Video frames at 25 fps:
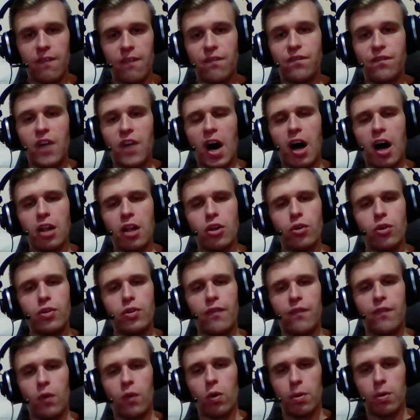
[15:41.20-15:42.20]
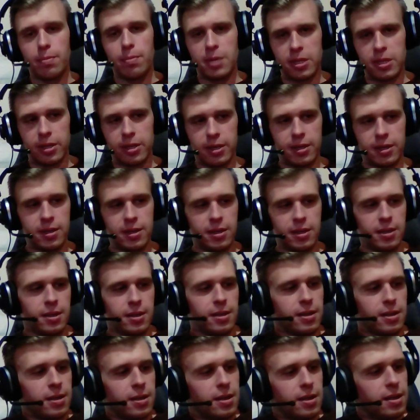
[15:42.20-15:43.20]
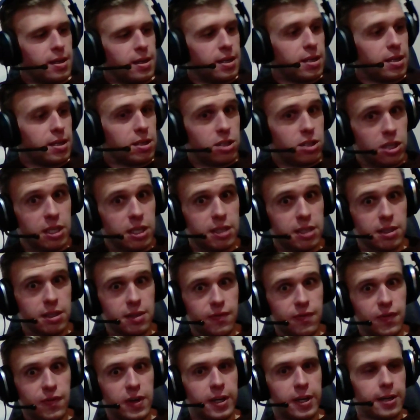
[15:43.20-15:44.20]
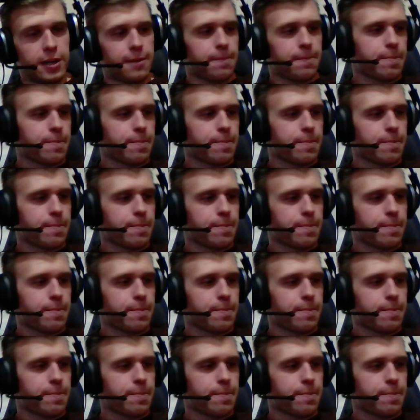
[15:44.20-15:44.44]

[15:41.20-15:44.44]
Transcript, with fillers: Follow the formula. Jesus fuck.